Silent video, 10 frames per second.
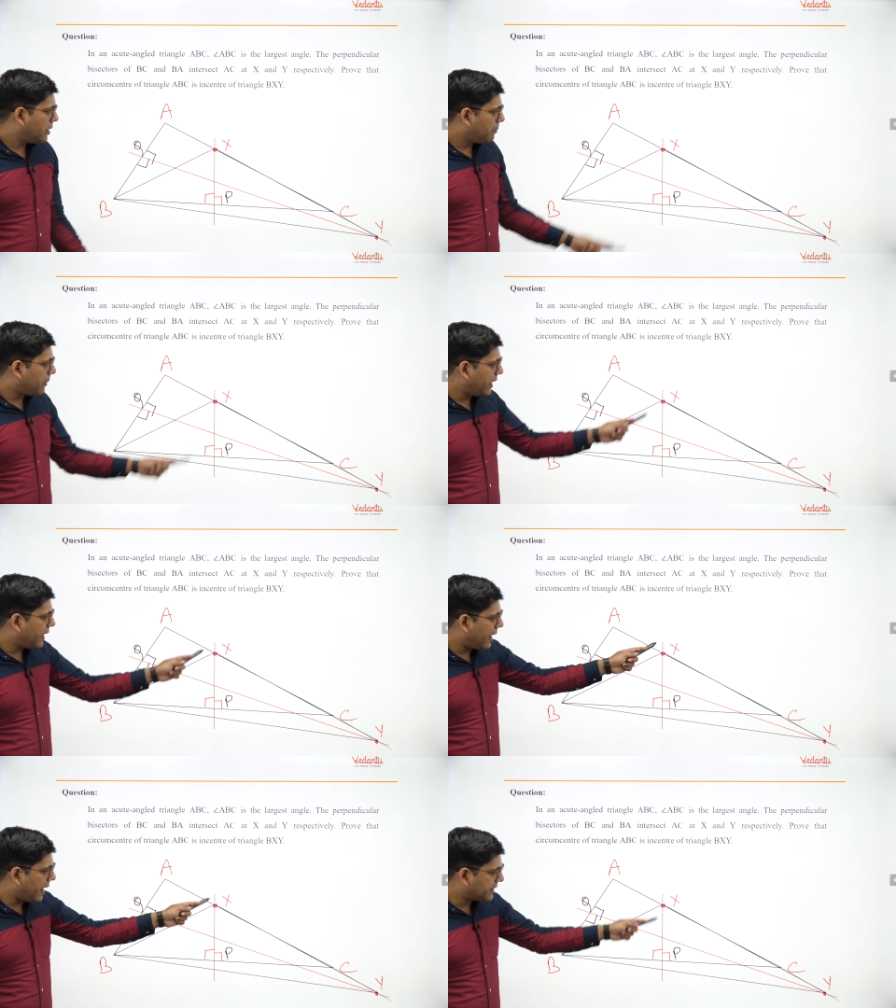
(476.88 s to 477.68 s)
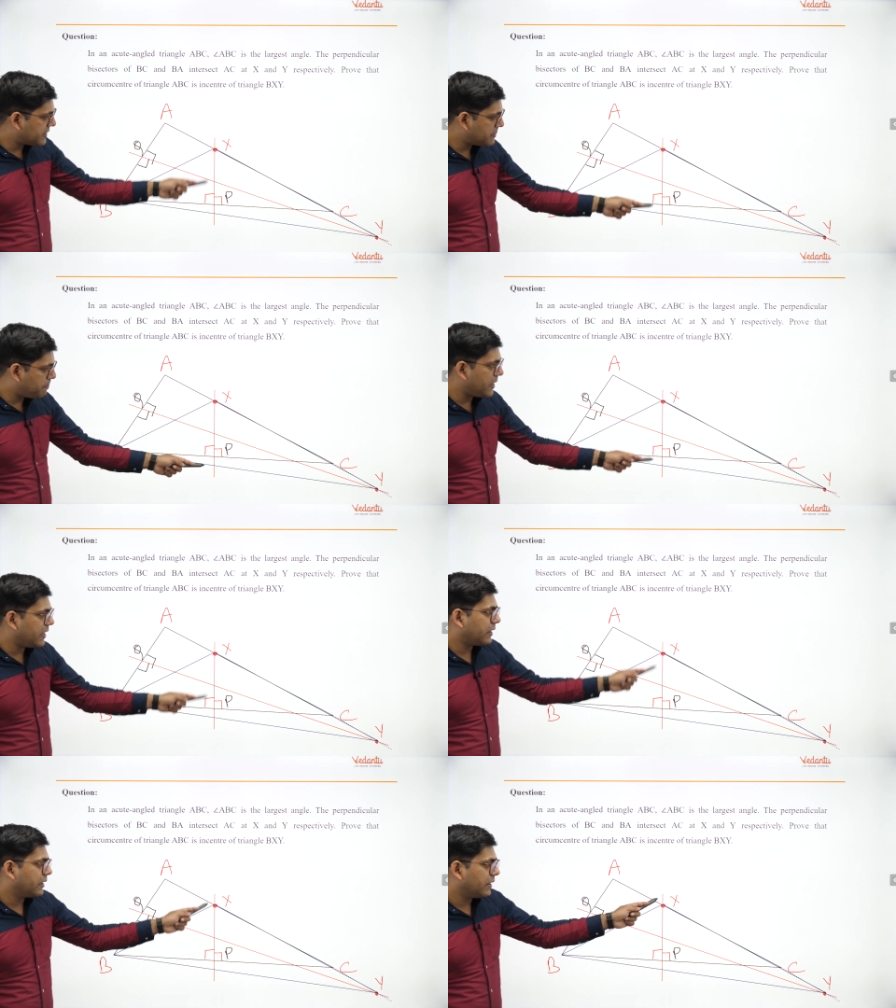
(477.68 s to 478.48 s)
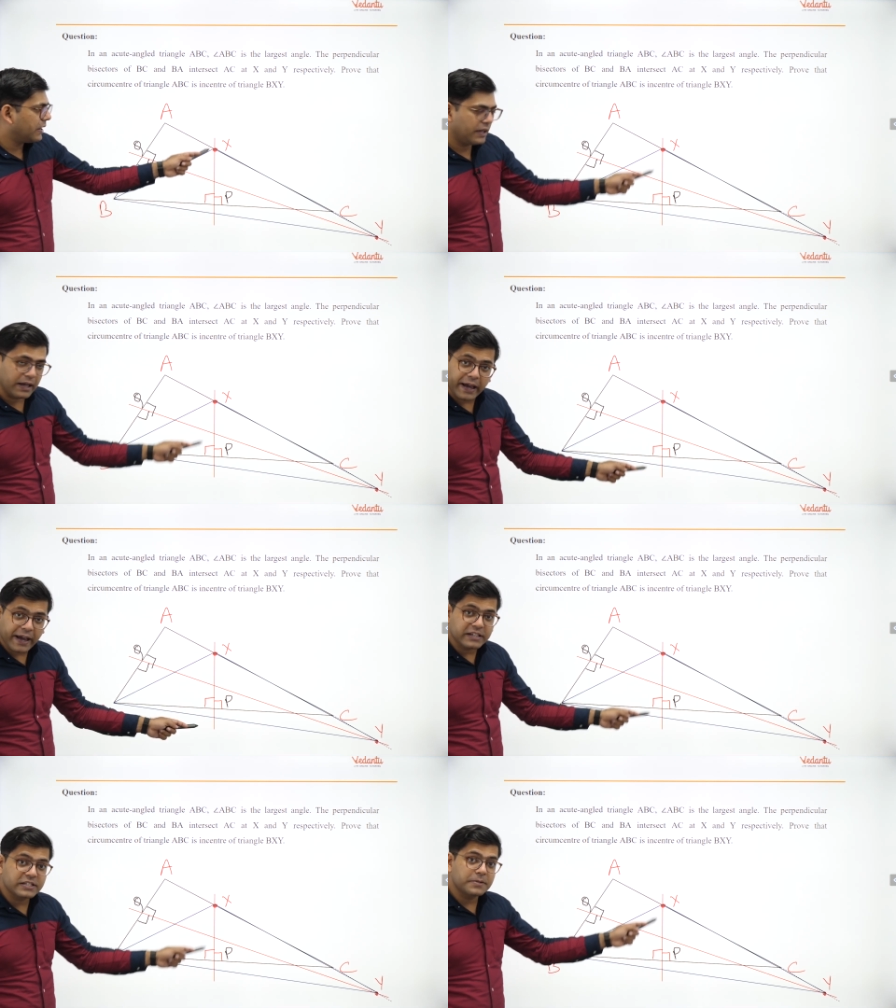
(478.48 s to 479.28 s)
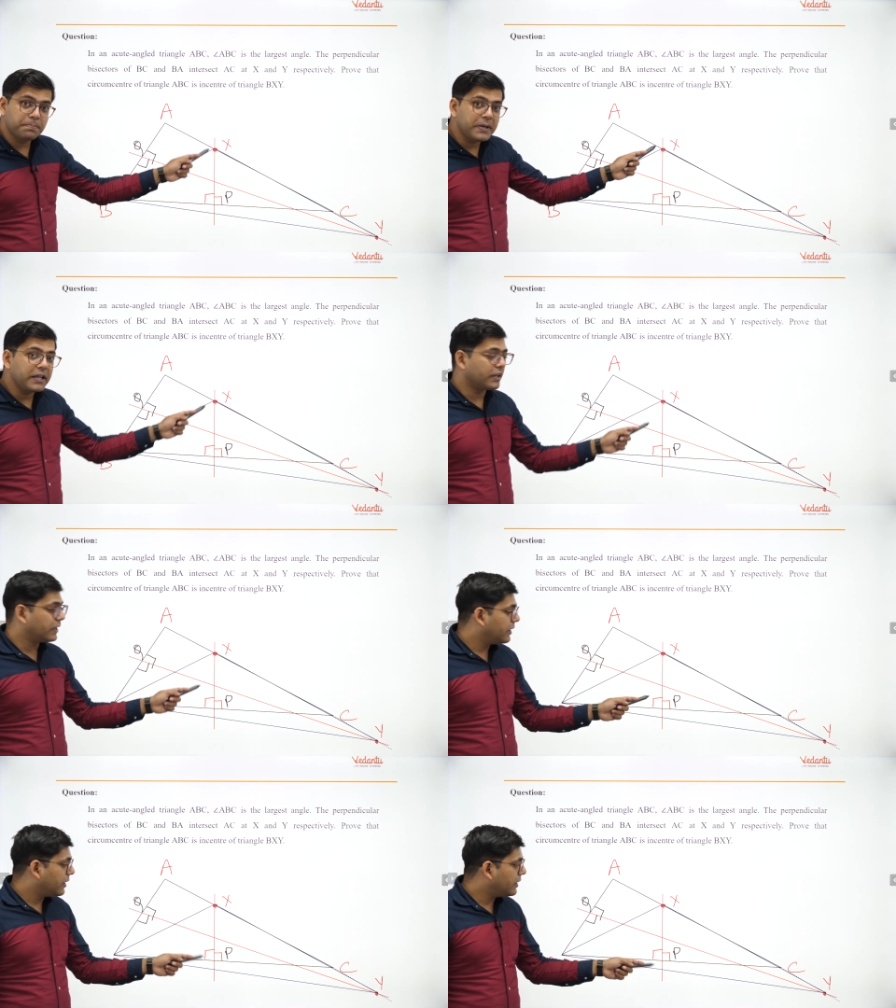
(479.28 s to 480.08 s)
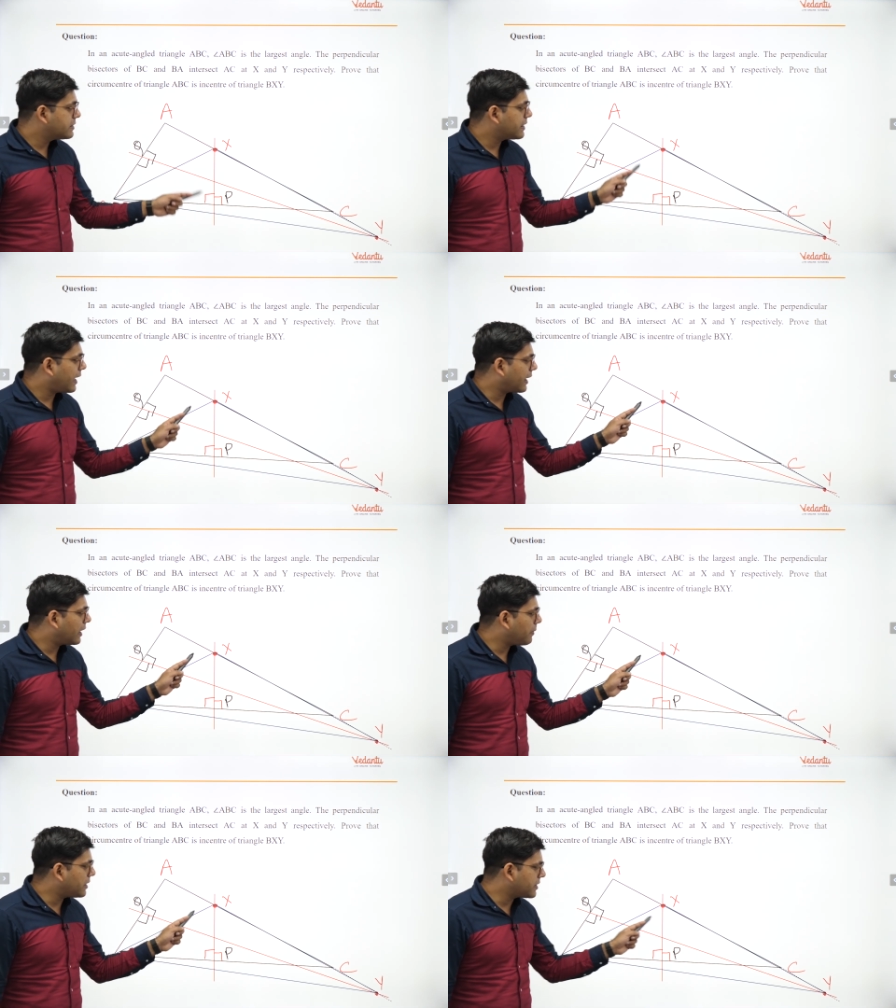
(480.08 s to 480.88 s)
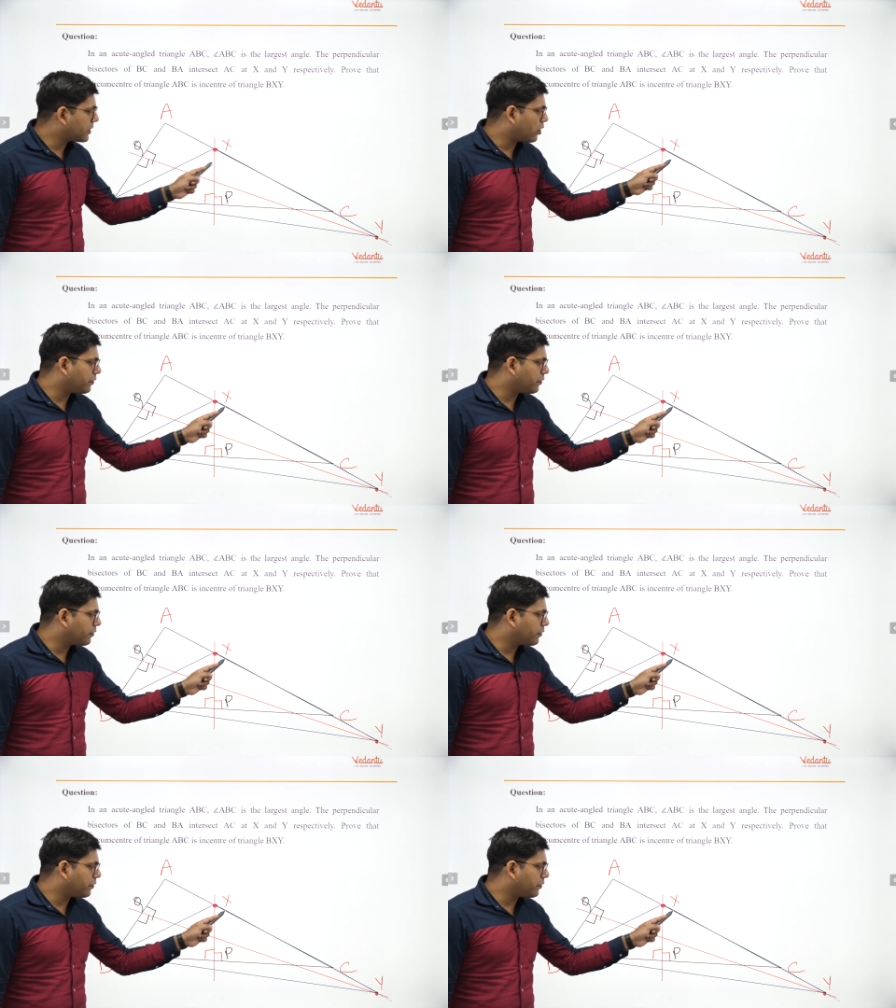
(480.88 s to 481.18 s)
my XP, XP is the angle bisector